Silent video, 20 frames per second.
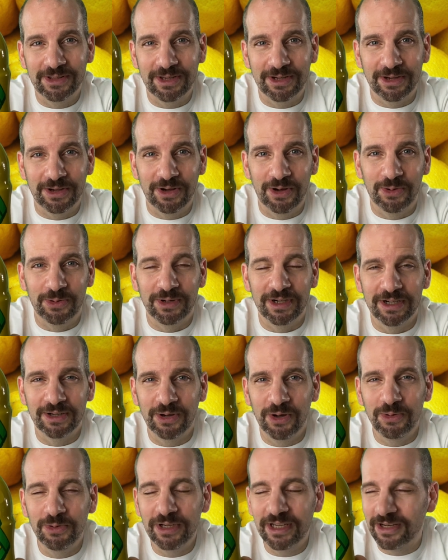than a Coke. A
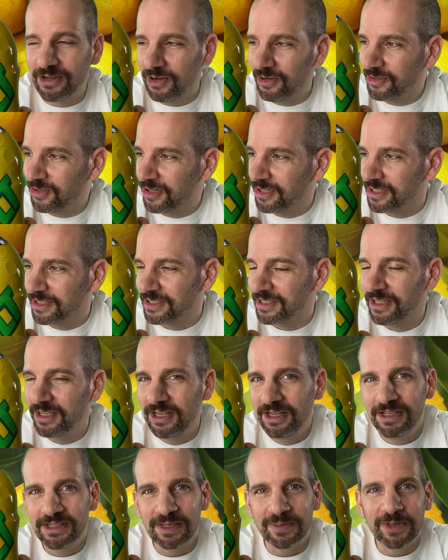Coke in Hong Kong is
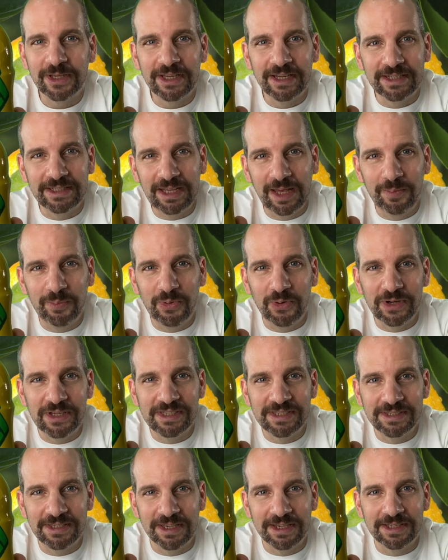something like
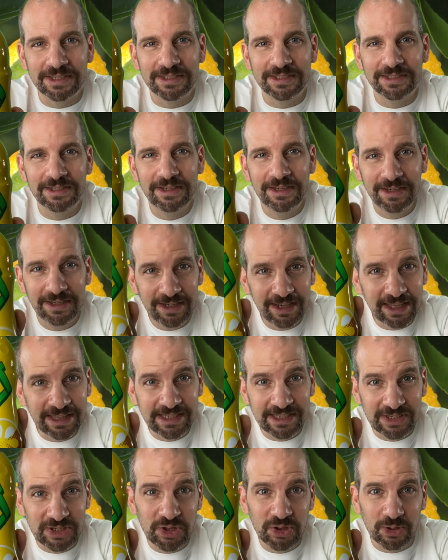10.6, and
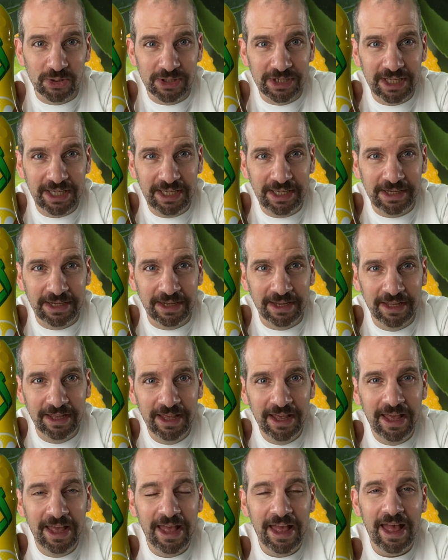this is 13.
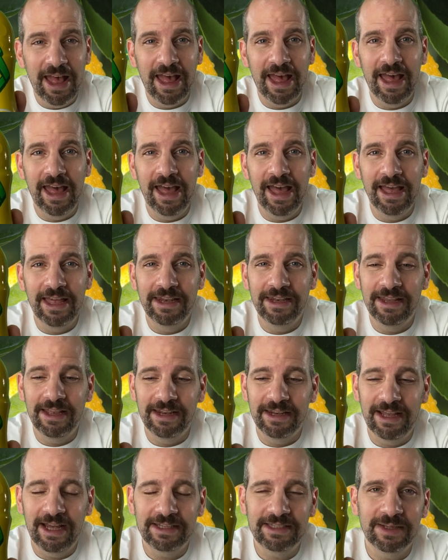And
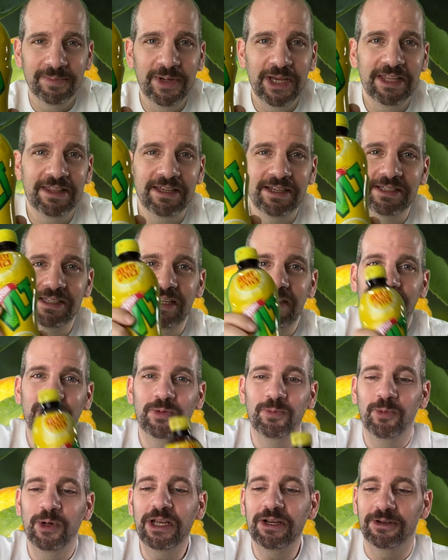not to make things
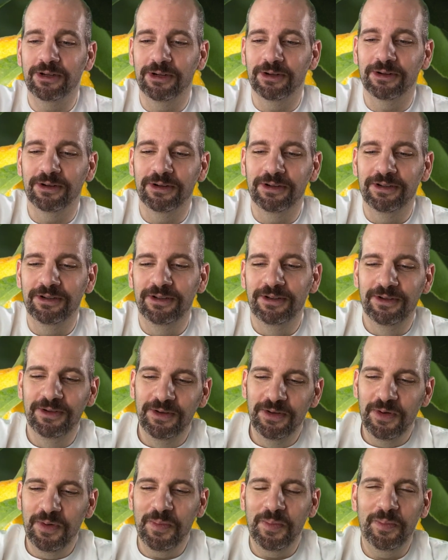even weirder,
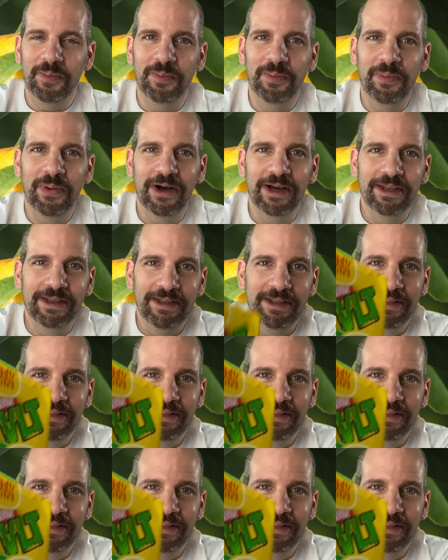but